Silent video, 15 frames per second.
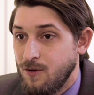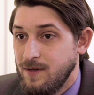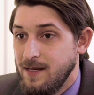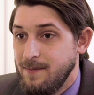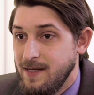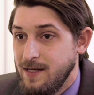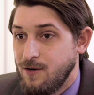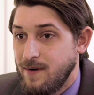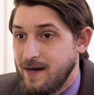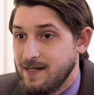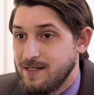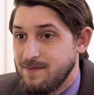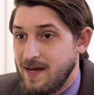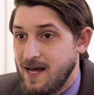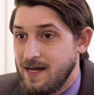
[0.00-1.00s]
only be
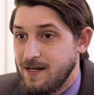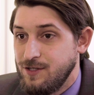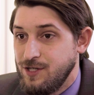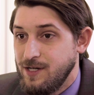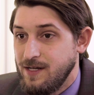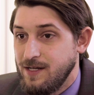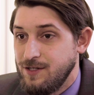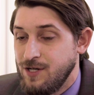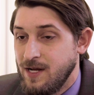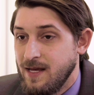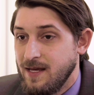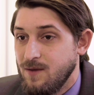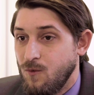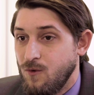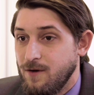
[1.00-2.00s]
granted by a judge
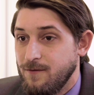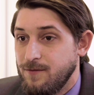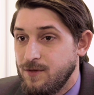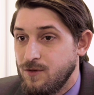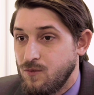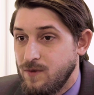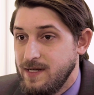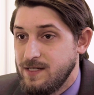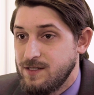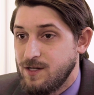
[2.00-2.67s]
in one of three